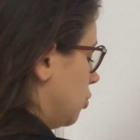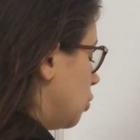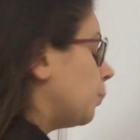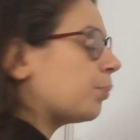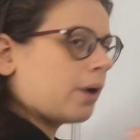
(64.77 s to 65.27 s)
to
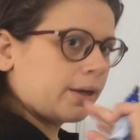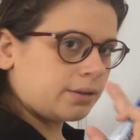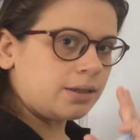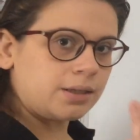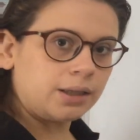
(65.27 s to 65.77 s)

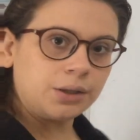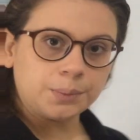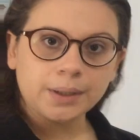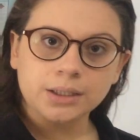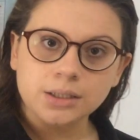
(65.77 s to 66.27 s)
practice a little
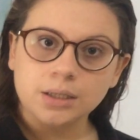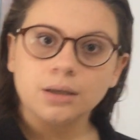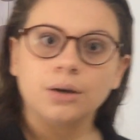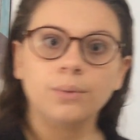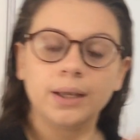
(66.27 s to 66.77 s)
bit.
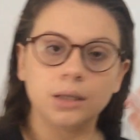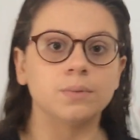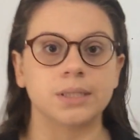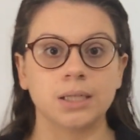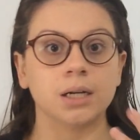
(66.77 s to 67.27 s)
When
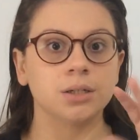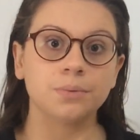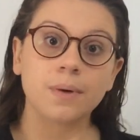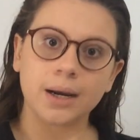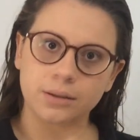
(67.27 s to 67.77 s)
you start,
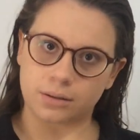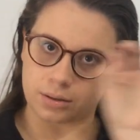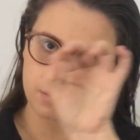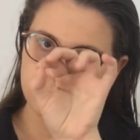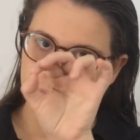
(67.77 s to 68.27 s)

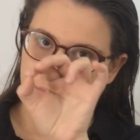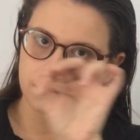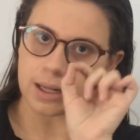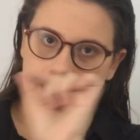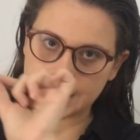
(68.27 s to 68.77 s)
write
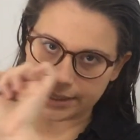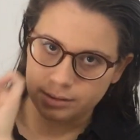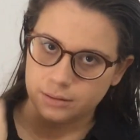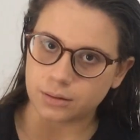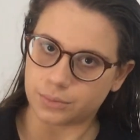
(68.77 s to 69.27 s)
a
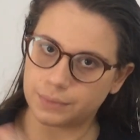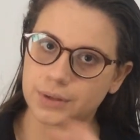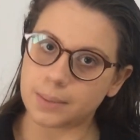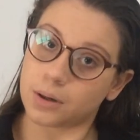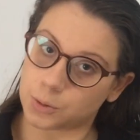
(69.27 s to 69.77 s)
line with
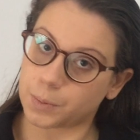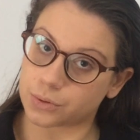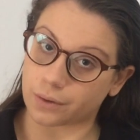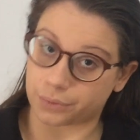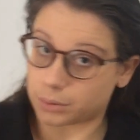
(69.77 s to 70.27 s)
the multiples
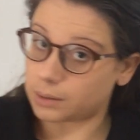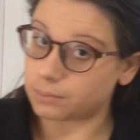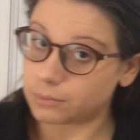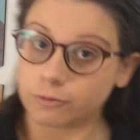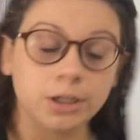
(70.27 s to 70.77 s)
of 3.
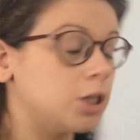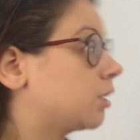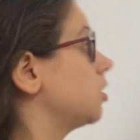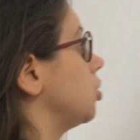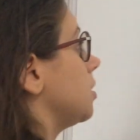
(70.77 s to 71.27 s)
Why not?